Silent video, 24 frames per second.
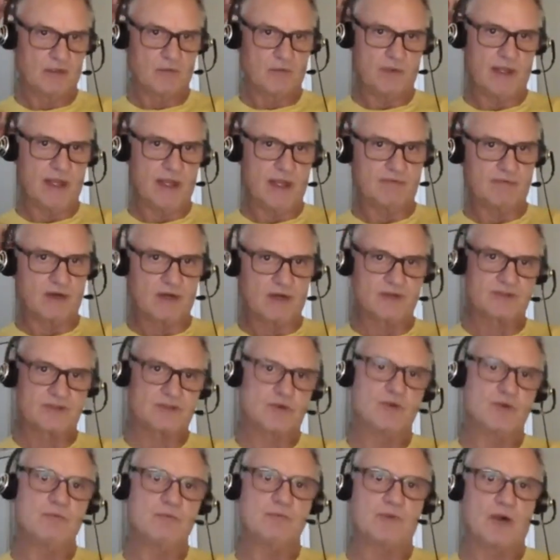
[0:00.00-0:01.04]
we have our
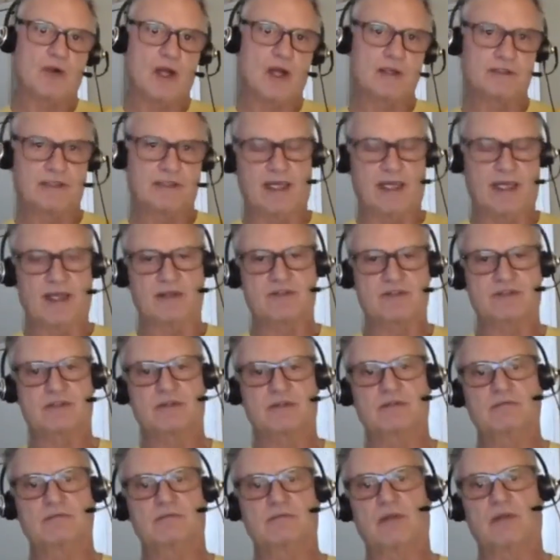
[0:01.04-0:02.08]
Zoom broadcast
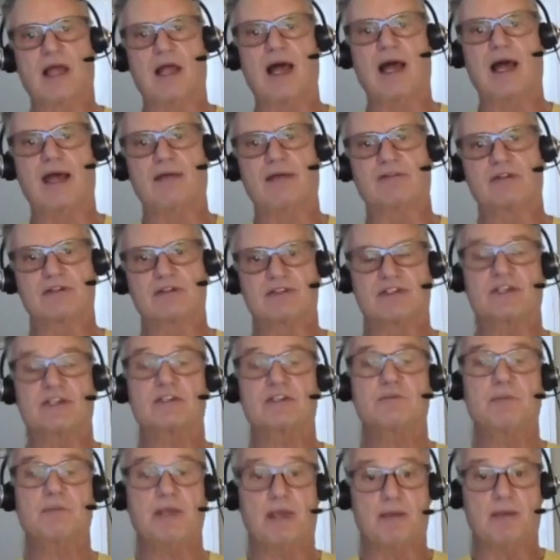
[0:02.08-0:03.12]
live at
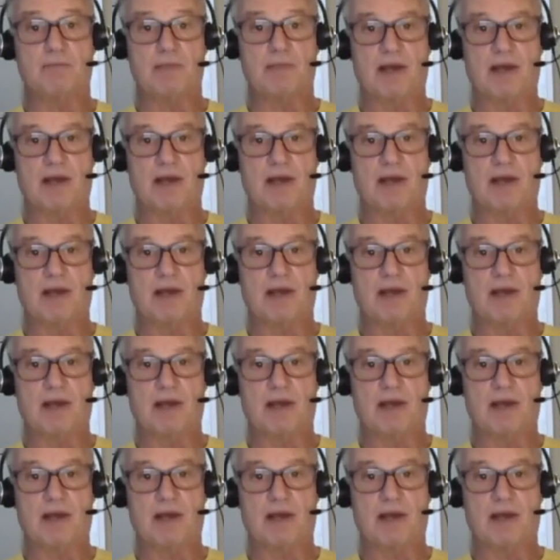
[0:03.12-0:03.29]
six p.m.